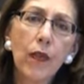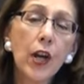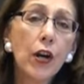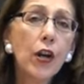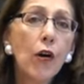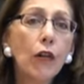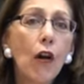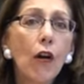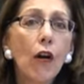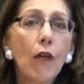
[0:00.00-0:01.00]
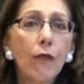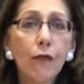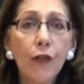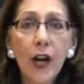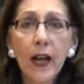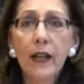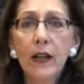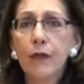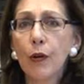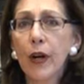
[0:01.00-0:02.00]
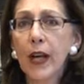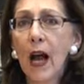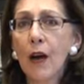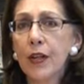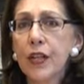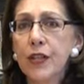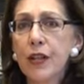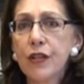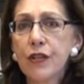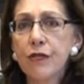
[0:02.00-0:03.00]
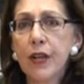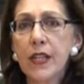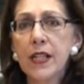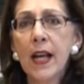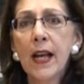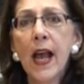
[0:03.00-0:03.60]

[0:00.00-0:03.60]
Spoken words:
They are no longer afraid of going out into the streets